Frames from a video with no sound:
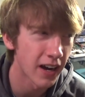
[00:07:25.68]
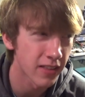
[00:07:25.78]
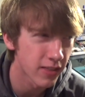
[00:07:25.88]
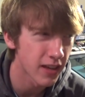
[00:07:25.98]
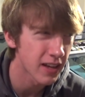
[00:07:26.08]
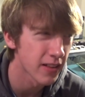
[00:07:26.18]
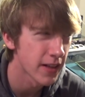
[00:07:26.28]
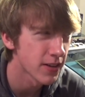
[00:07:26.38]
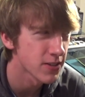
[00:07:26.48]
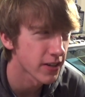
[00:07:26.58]
think
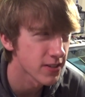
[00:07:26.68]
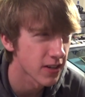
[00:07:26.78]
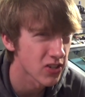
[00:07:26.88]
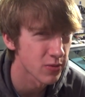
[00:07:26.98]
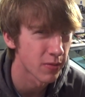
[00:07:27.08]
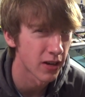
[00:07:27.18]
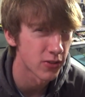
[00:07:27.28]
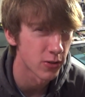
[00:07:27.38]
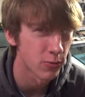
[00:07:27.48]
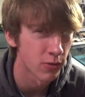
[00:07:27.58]
Clandestine sells them, I
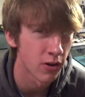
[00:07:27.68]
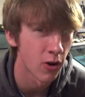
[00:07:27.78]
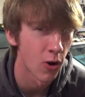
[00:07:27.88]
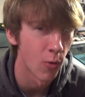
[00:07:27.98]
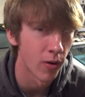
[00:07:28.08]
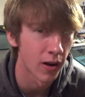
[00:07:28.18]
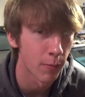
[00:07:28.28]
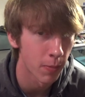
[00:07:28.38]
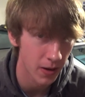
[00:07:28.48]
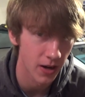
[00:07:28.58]
don't know, but I'm
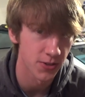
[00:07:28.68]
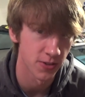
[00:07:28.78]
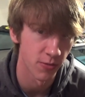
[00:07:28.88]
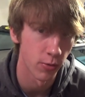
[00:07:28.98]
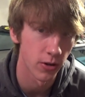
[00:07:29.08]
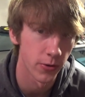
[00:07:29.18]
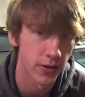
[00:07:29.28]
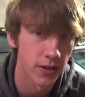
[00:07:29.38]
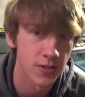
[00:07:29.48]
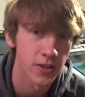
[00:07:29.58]
positive Brill
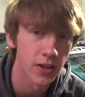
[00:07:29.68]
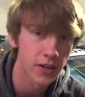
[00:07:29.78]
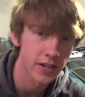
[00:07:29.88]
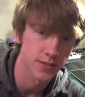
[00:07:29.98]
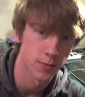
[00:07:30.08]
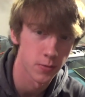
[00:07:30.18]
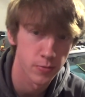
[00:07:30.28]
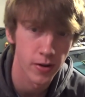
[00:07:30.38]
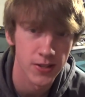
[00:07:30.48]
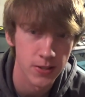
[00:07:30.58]
does, because I've almost
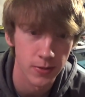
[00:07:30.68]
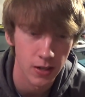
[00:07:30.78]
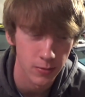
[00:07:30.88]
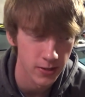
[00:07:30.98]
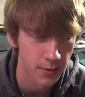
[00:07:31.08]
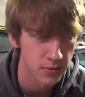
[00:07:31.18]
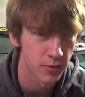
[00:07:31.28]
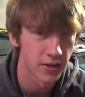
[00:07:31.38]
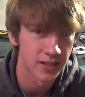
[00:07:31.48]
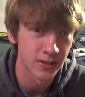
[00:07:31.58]
bought some a couple times,
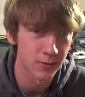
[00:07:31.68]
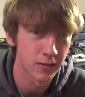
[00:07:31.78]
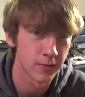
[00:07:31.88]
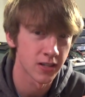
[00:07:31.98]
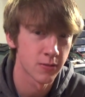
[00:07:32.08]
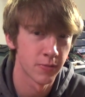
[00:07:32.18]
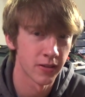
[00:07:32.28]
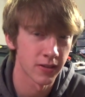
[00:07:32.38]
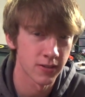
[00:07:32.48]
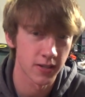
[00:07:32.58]
but I don't really feel like
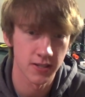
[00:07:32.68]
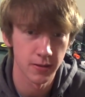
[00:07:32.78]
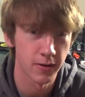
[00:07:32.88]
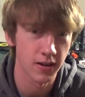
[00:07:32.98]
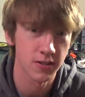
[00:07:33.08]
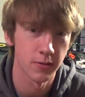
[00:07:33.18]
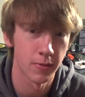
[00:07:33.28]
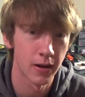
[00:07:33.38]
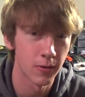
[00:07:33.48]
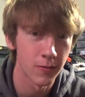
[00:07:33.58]
spilling $60 to
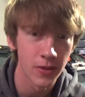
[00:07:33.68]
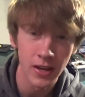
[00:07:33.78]
buy one.